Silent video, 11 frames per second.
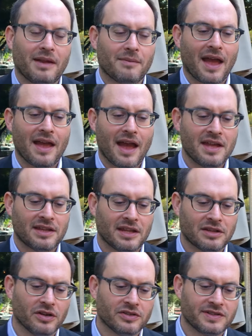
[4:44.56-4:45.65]
Look,
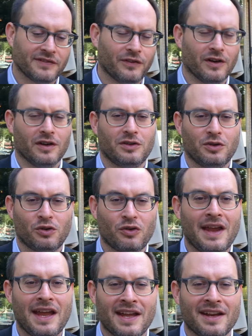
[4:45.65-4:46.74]
I think that for
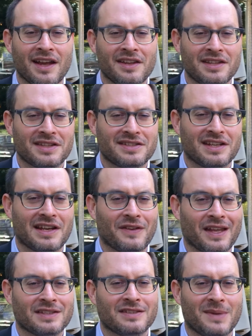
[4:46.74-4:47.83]
Ukraine, I think the
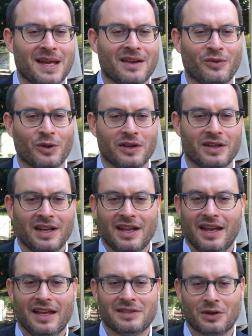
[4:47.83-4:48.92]
significance of
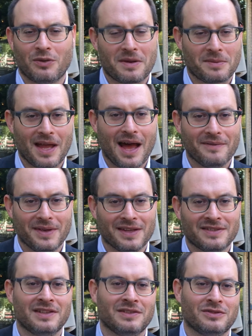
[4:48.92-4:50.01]
Manafort is incredibly
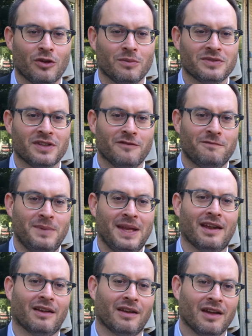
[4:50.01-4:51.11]
obvious in terms
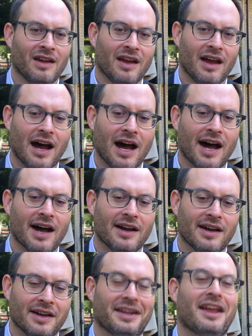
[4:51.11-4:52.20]
of being
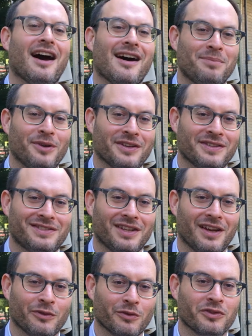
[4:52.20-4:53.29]
an
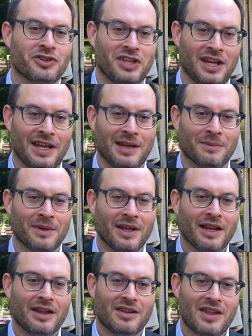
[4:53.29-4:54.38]
accomplice of a
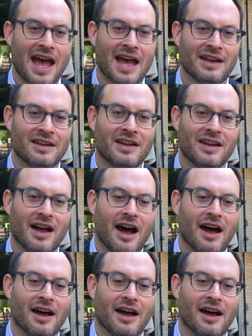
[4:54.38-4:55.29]
regime that